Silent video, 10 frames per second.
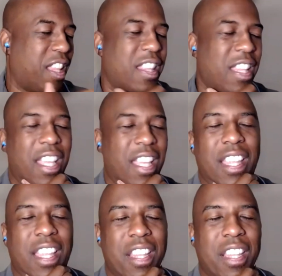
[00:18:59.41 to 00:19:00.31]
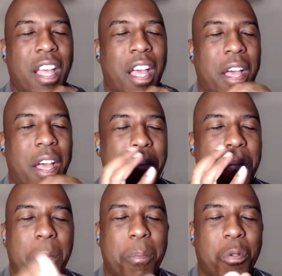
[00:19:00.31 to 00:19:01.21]
the
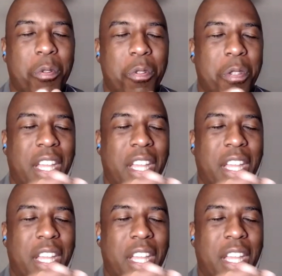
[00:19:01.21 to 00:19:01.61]
people